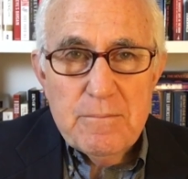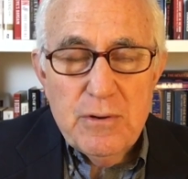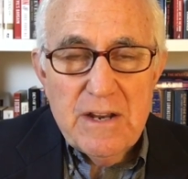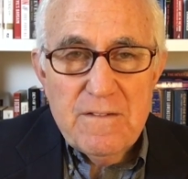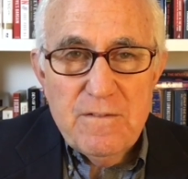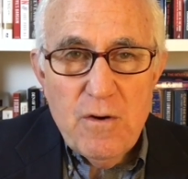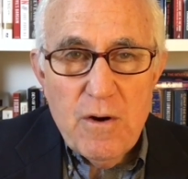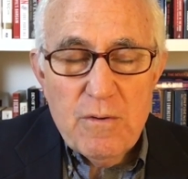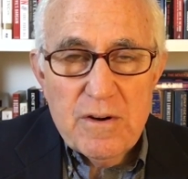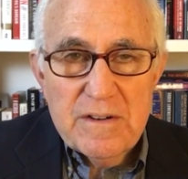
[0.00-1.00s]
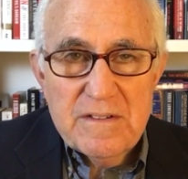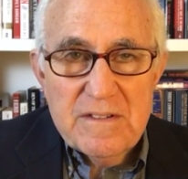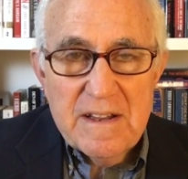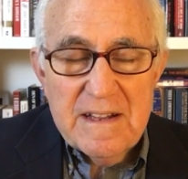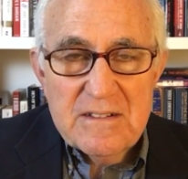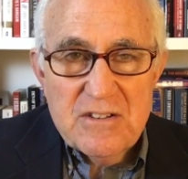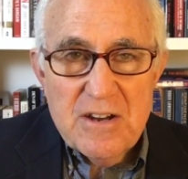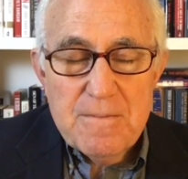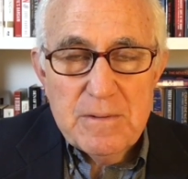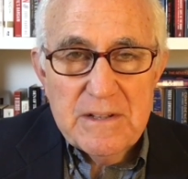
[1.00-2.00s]
putting forward uh,
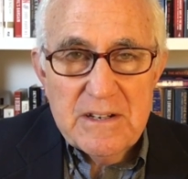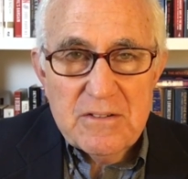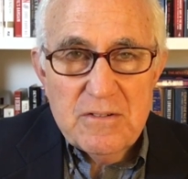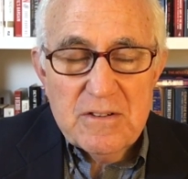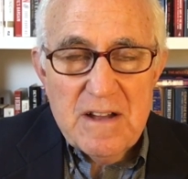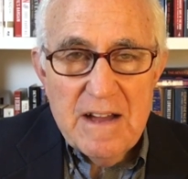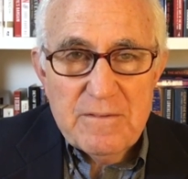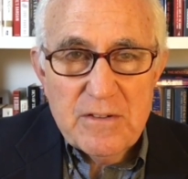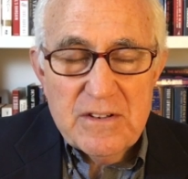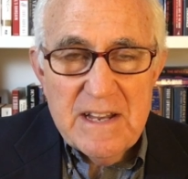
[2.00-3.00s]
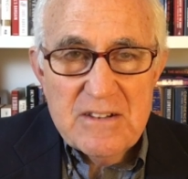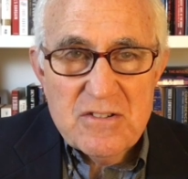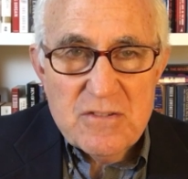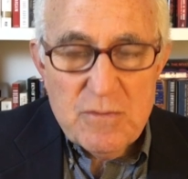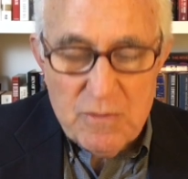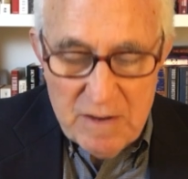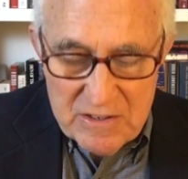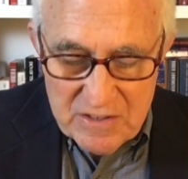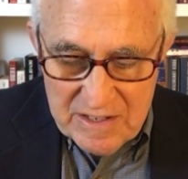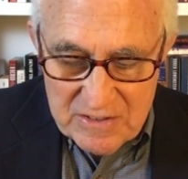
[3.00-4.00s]
geopolitical confrontations with
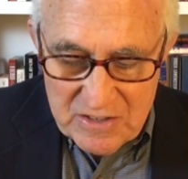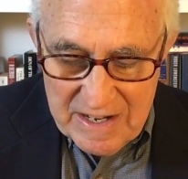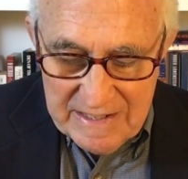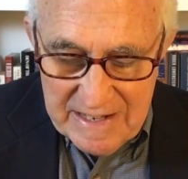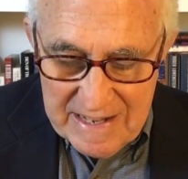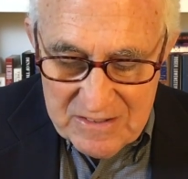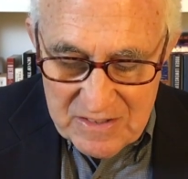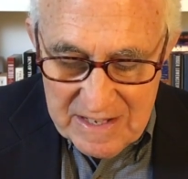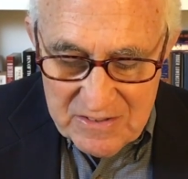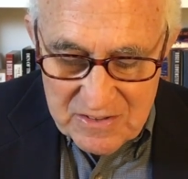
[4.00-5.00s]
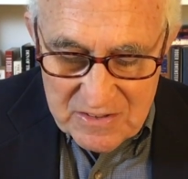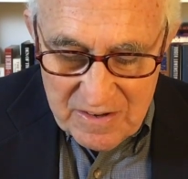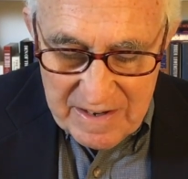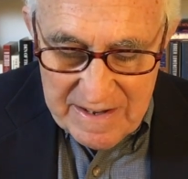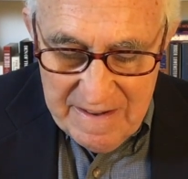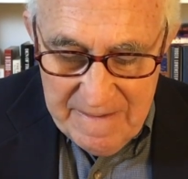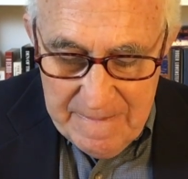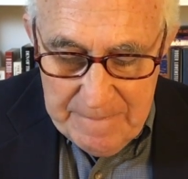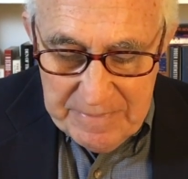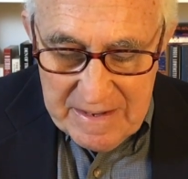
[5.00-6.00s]
Russia and China as necessary.
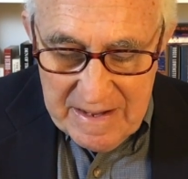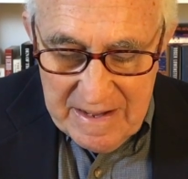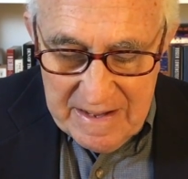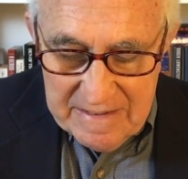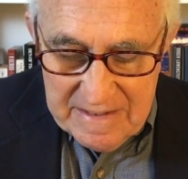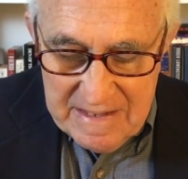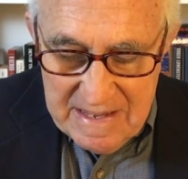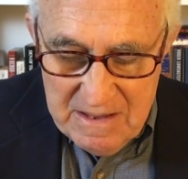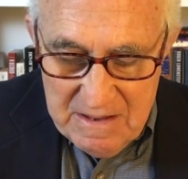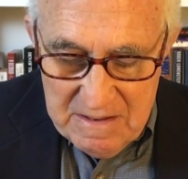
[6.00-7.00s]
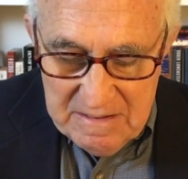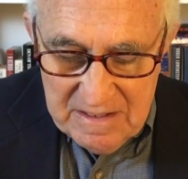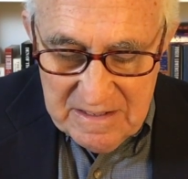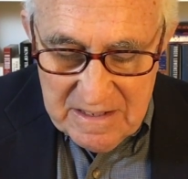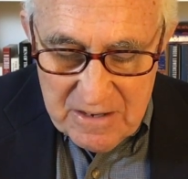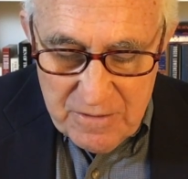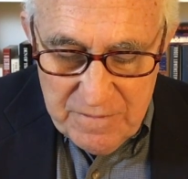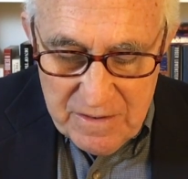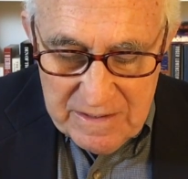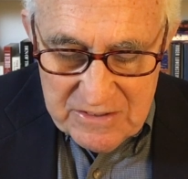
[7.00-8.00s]
he did an
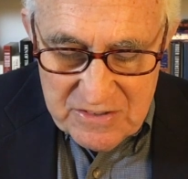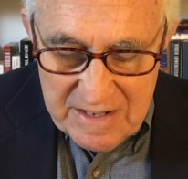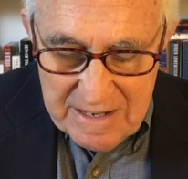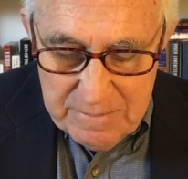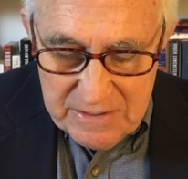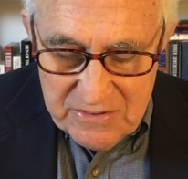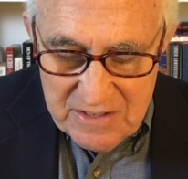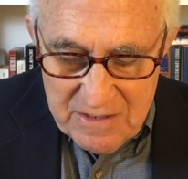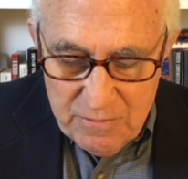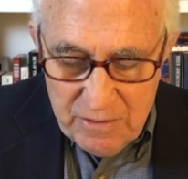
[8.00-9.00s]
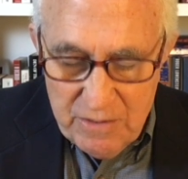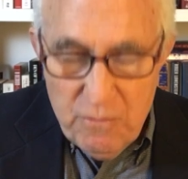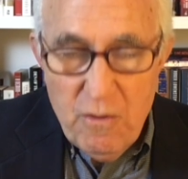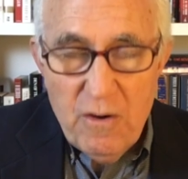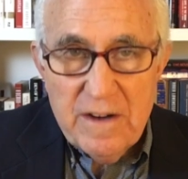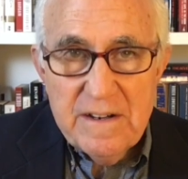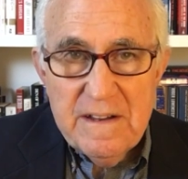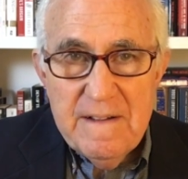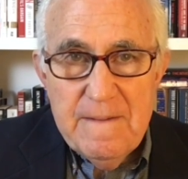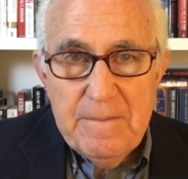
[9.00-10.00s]
interview on CNBC where he warned
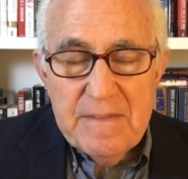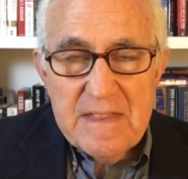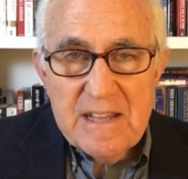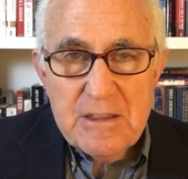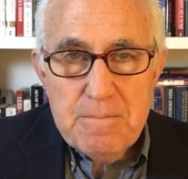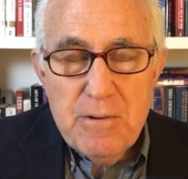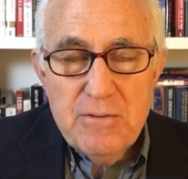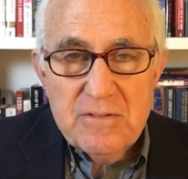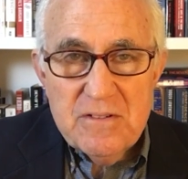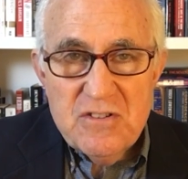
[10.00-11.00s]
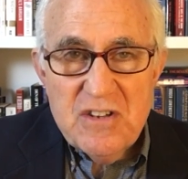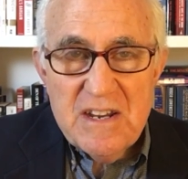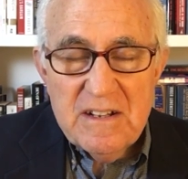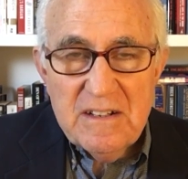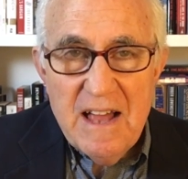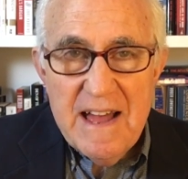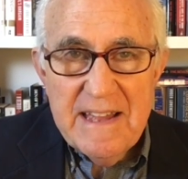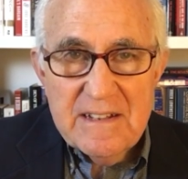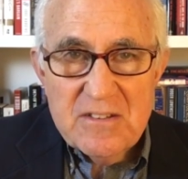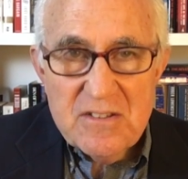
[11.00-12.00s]
that the Putin Xi
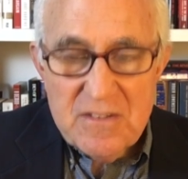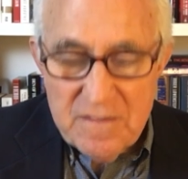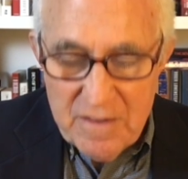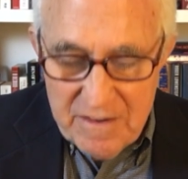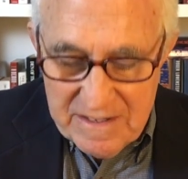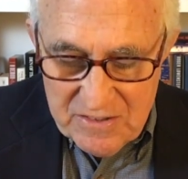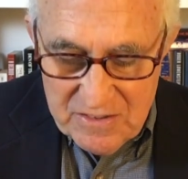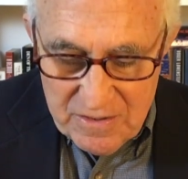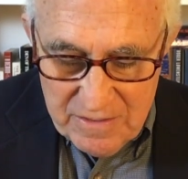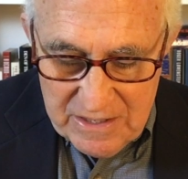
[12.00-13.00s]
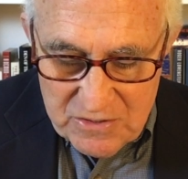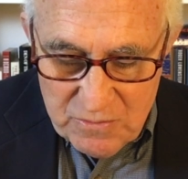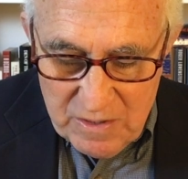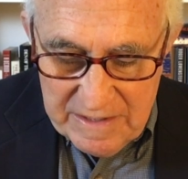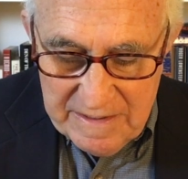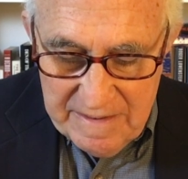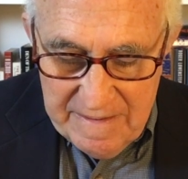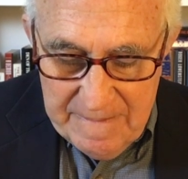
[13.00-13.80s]
alliance is a very serious one.